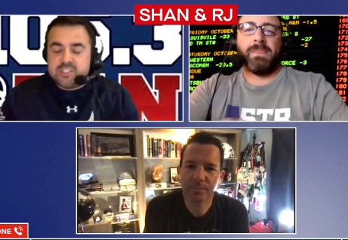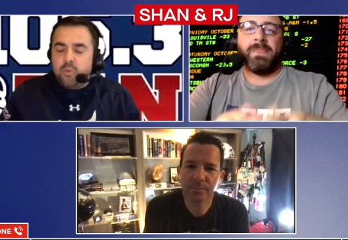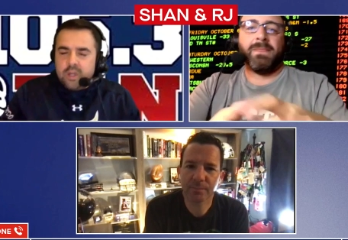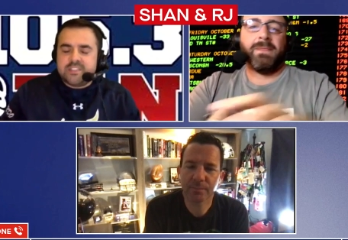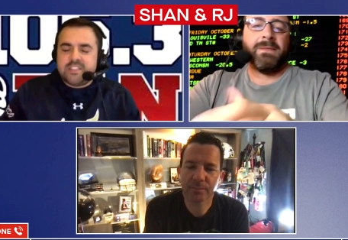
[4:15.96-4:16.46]

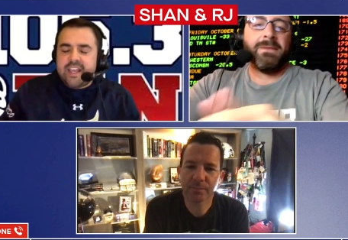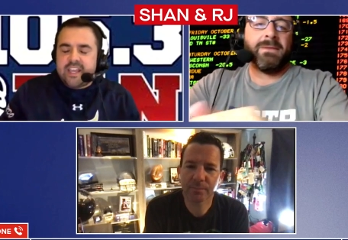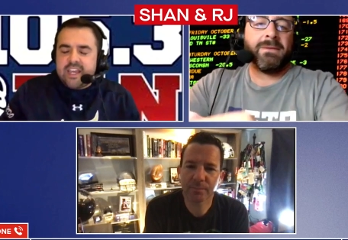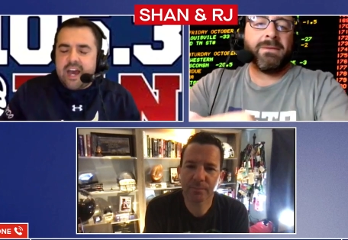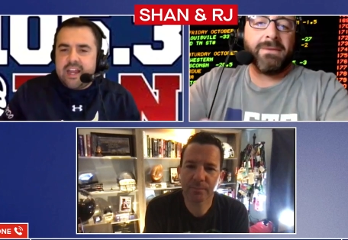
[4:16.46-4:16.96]
Speaker 1: miss on
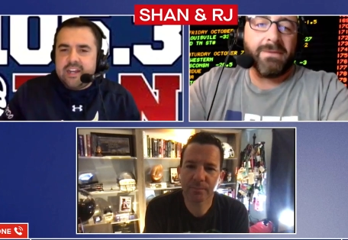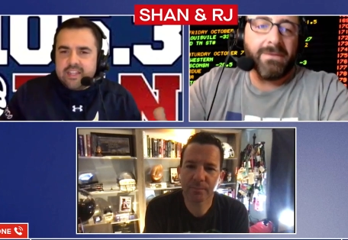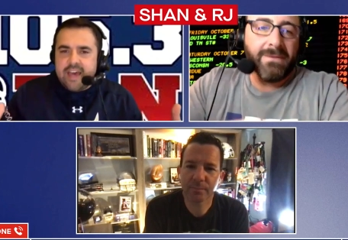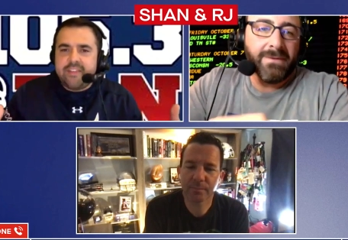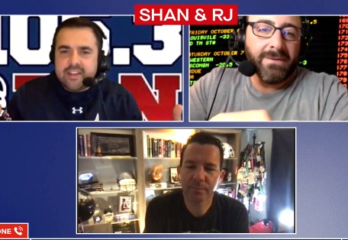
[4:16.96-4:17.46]
versus the
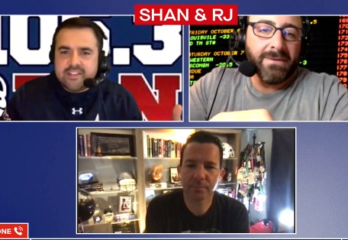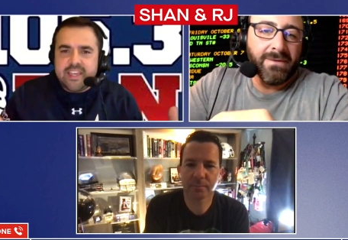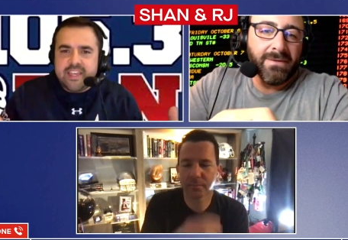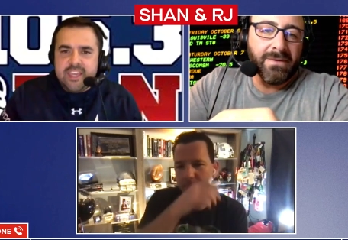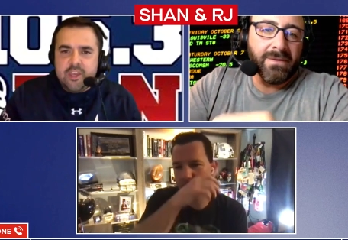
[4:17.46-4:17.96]
ones I
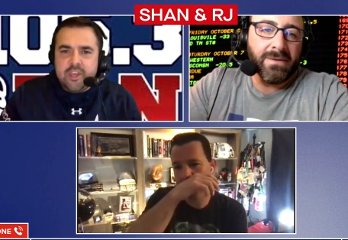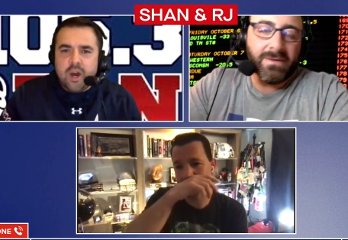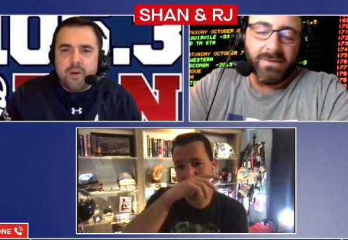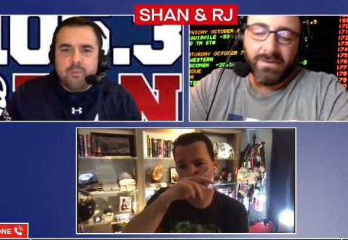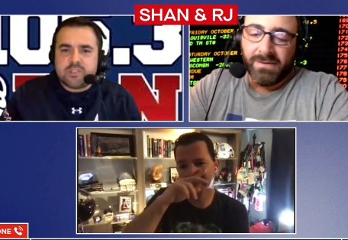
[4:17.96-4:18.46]
got and
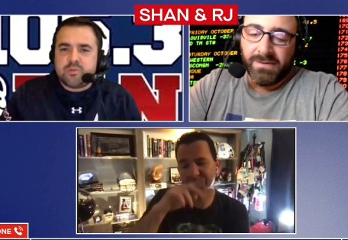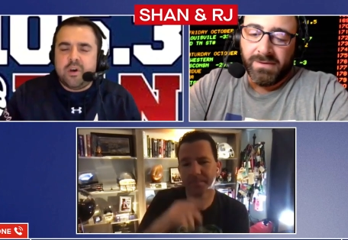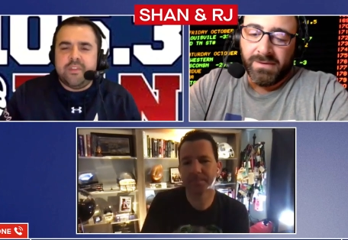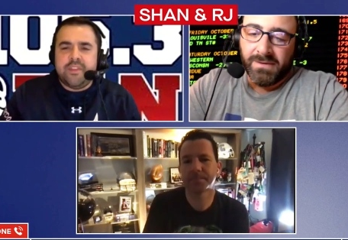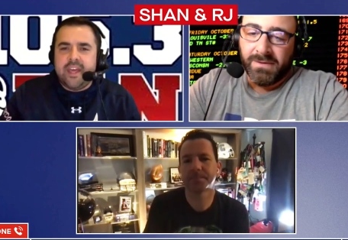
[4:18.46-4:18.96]
allow that to
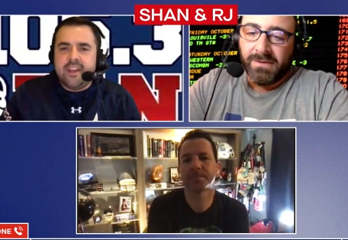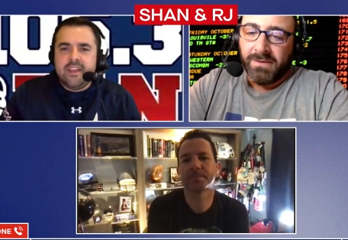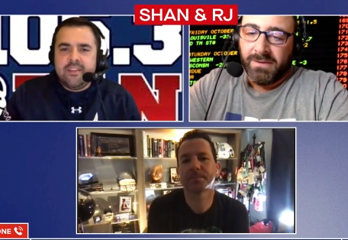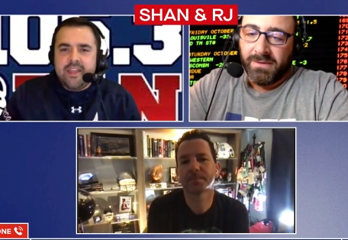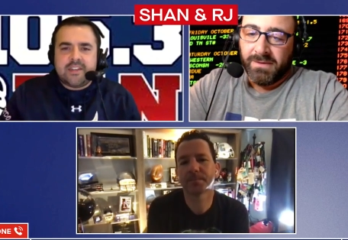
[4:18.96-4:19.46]
eat you
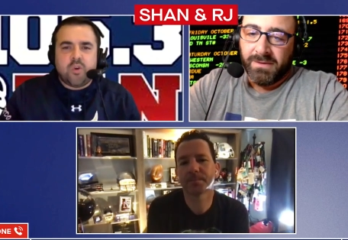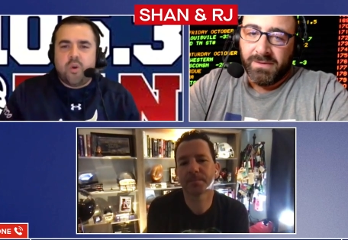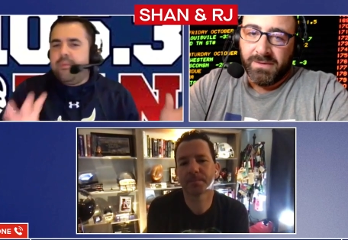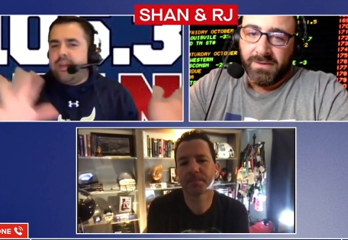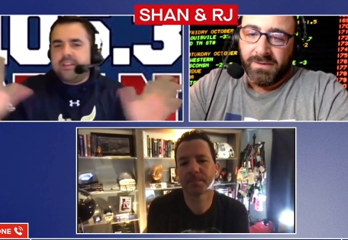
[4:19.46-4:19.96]
up. What's one
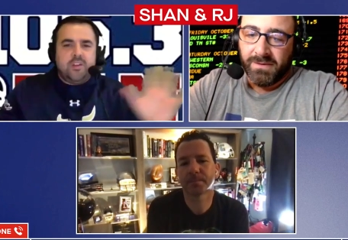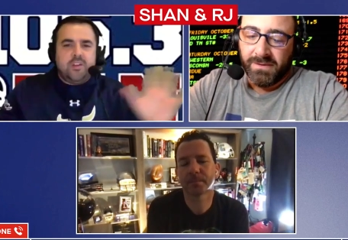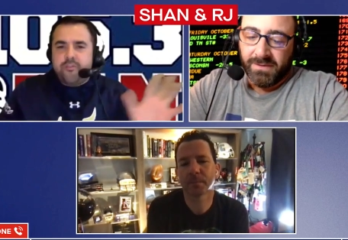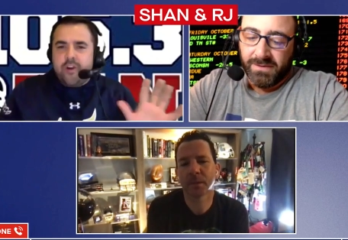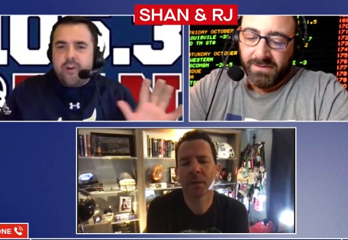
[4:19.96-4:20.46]
that
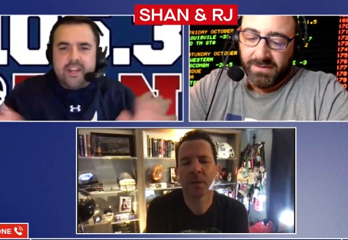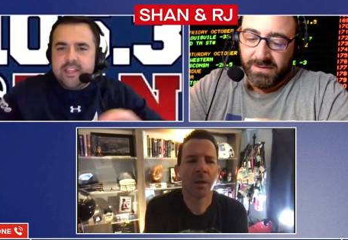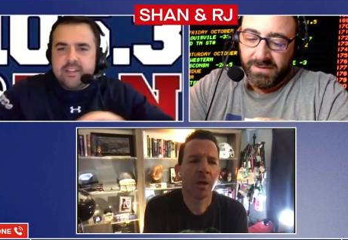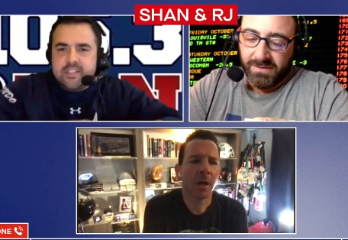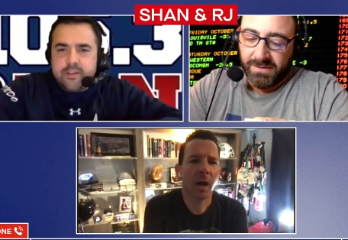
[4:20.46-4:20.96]

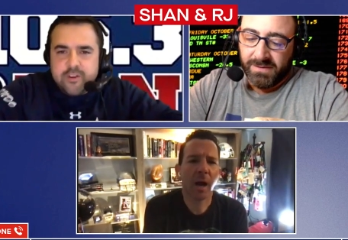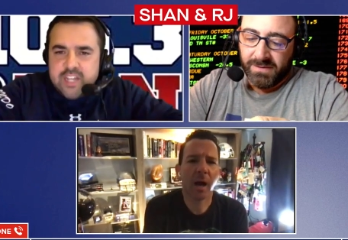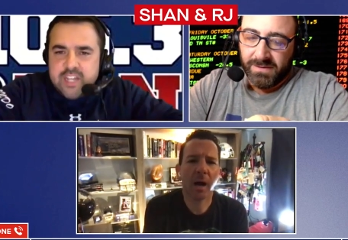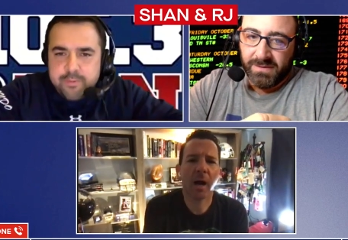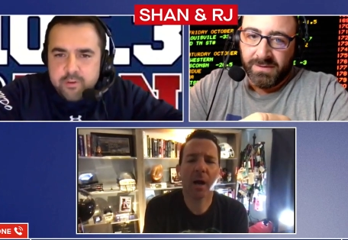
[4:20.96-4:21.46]
tormented you
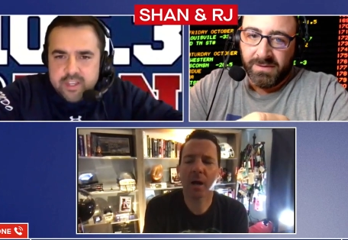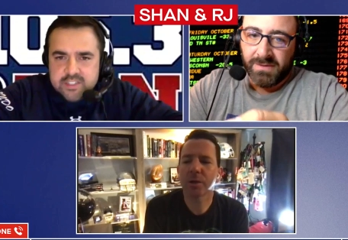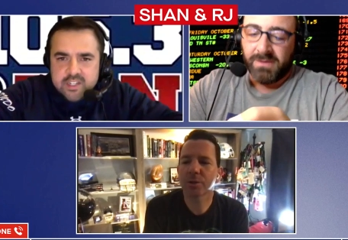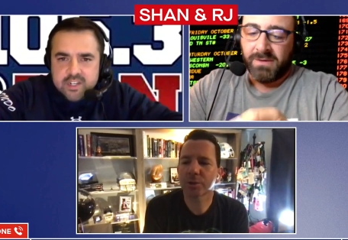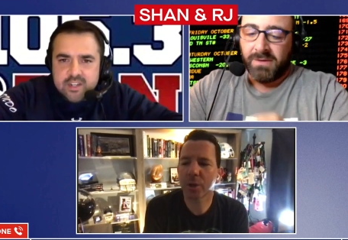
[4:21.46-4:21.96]
for any
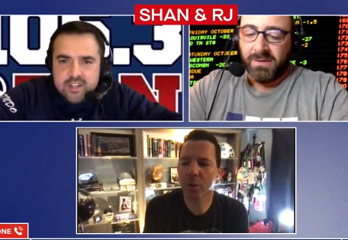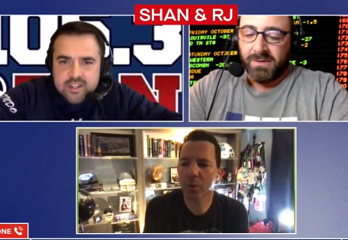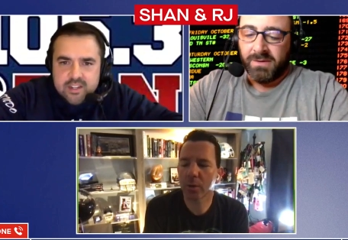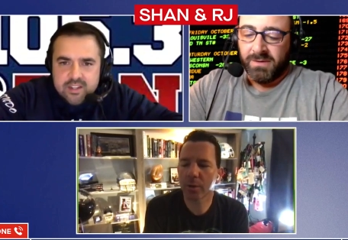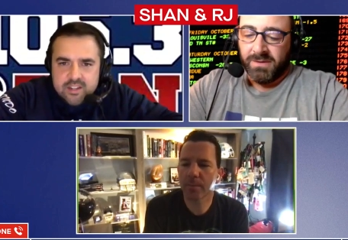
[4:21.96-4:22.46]
Speaker 2: different
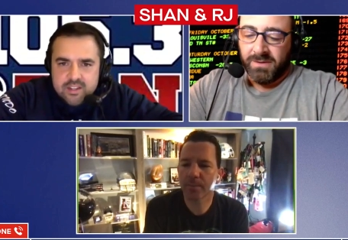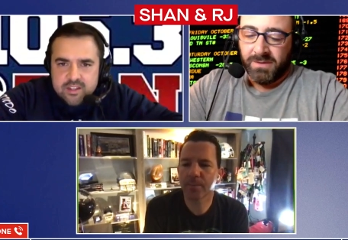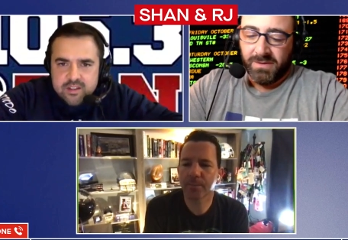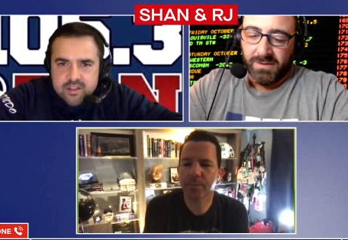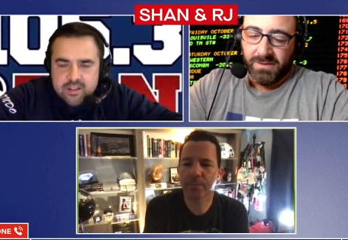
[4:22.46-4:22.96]
type of
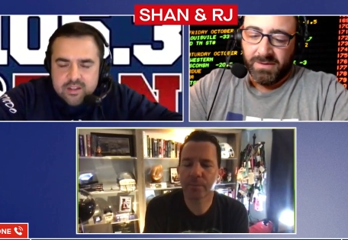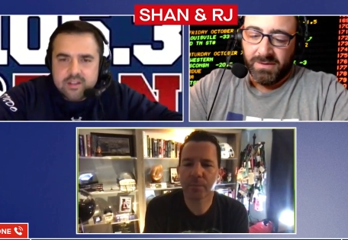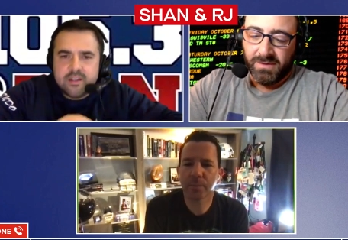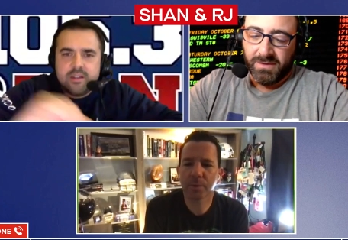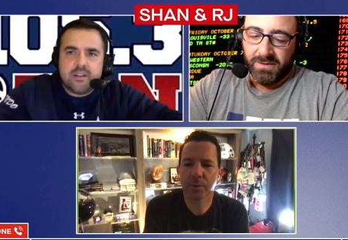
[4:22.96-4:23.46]
reason?
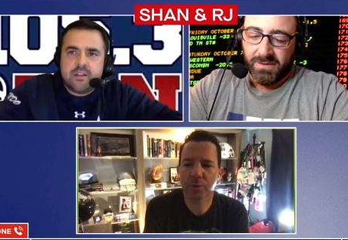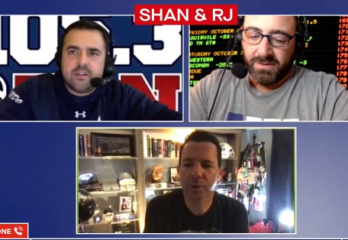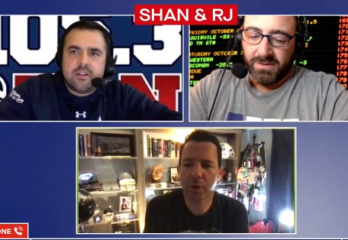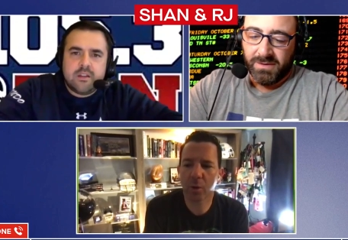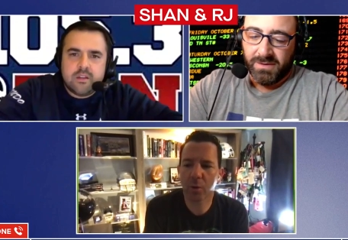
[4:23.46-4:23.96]

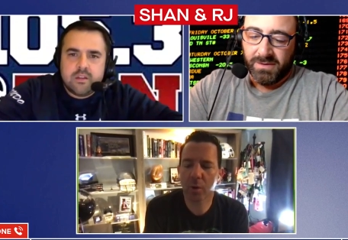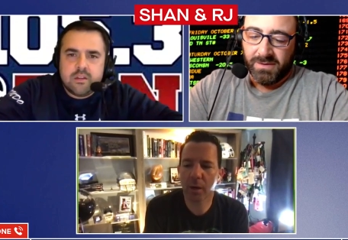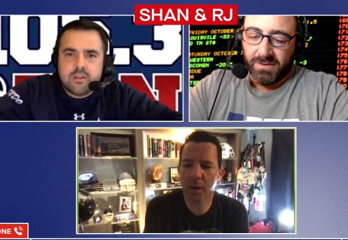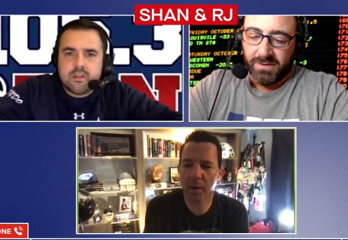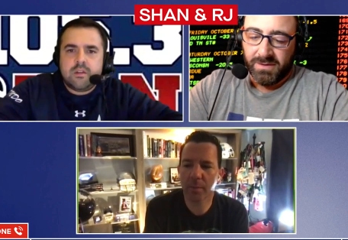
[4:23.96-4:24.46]
So,
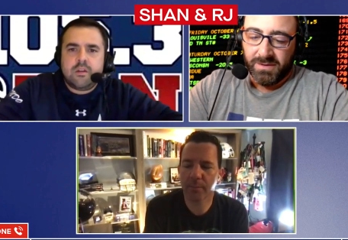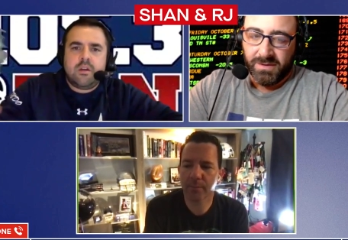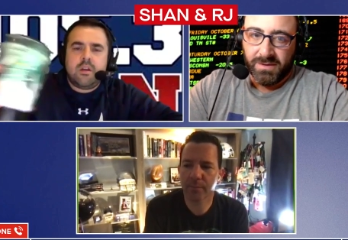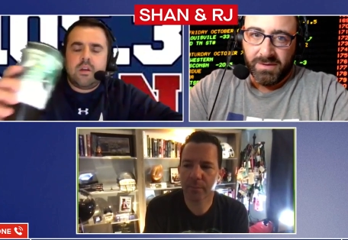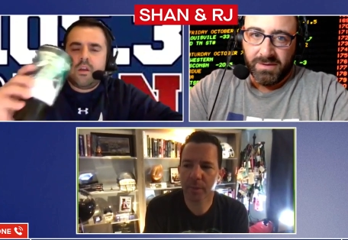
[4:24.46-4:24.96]

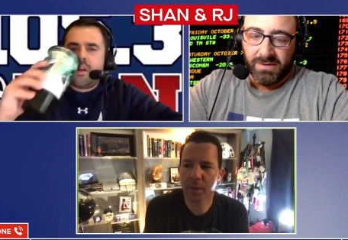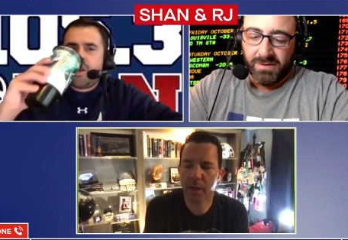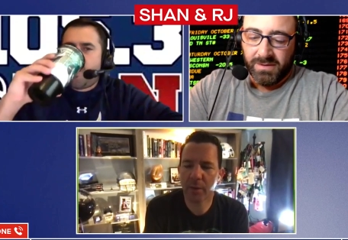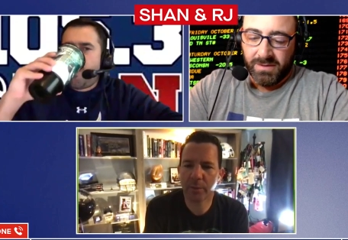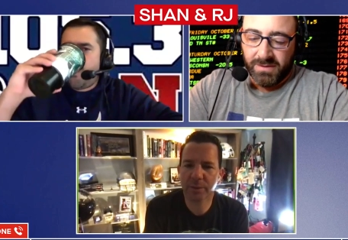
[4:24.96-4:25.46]

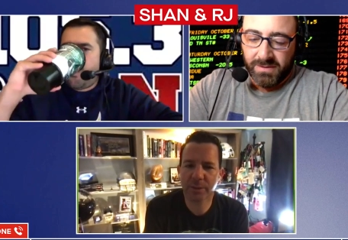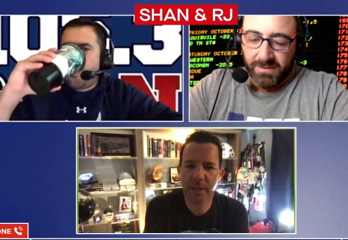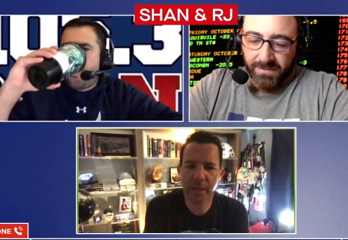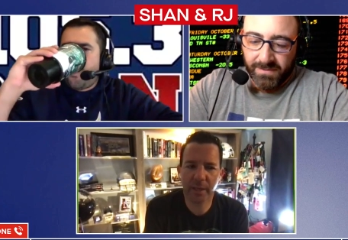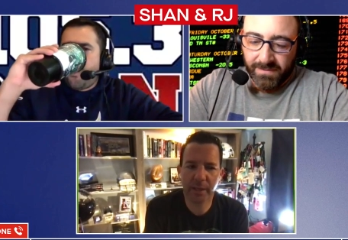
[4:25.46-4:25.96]
I would
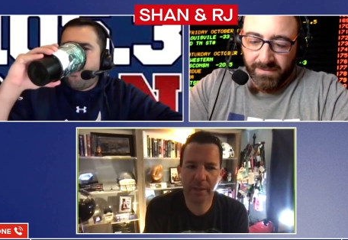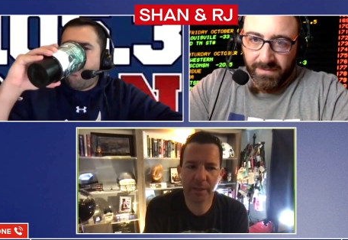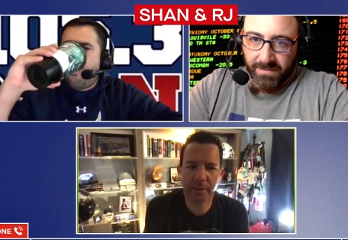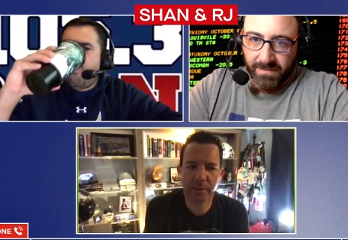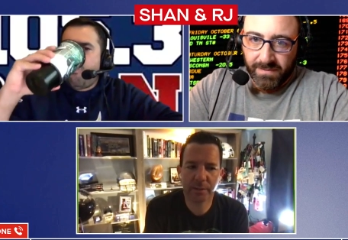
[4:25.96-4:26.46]

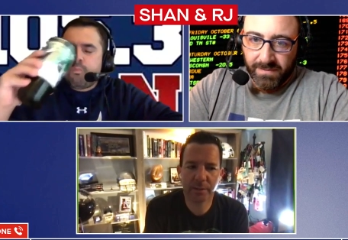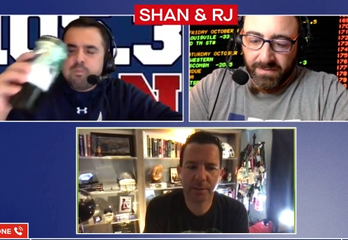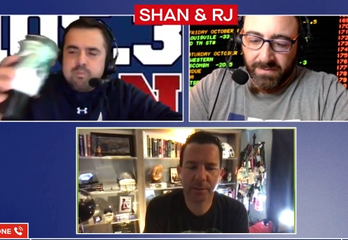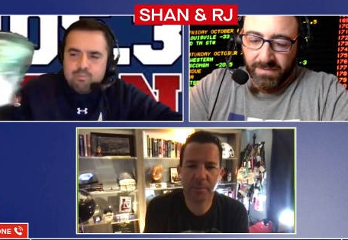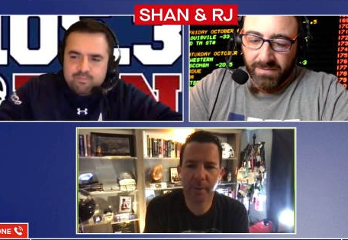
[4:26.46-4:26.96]
say
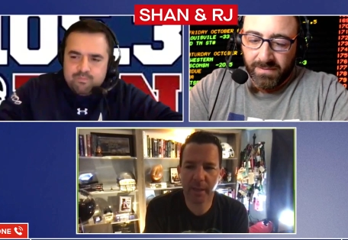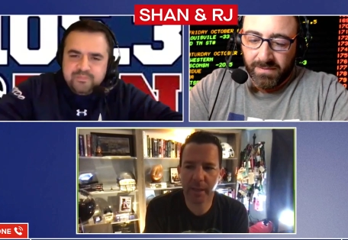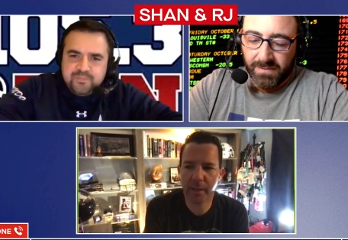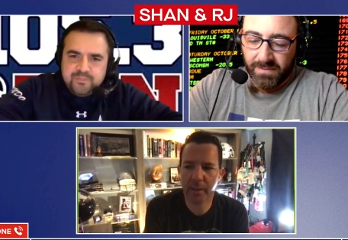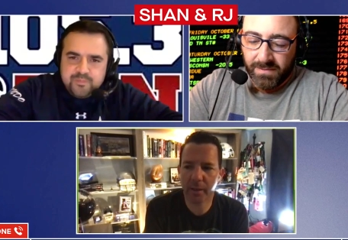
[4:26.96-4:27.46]
to
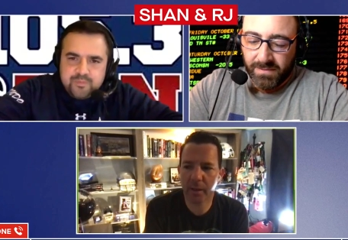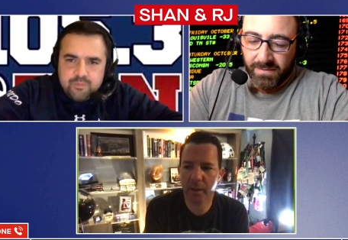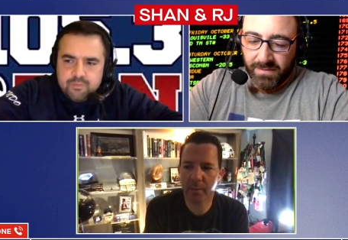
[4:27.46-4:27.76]
me,